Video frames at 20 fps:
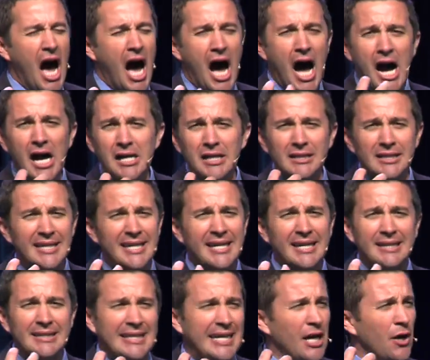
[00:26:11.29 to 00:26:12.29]
ugly,
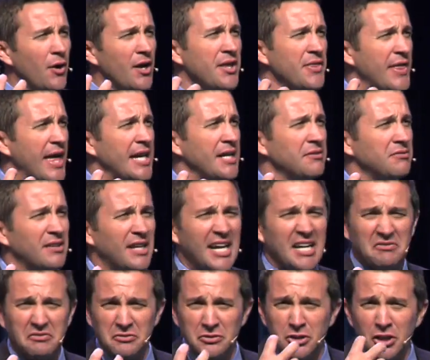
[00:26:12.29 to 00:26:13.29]
glaring thing of
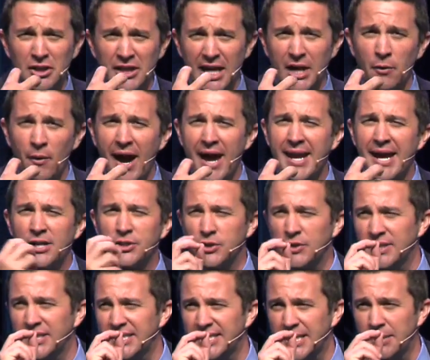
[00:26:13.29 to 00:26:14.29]
life looking right at
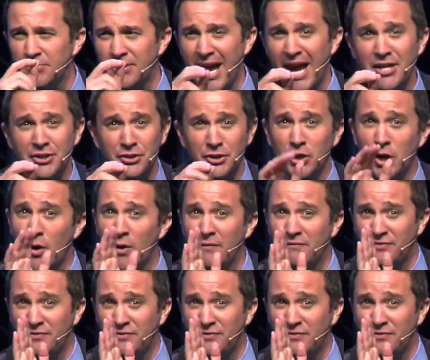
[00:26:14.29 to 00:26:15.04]
you and the temptation to go,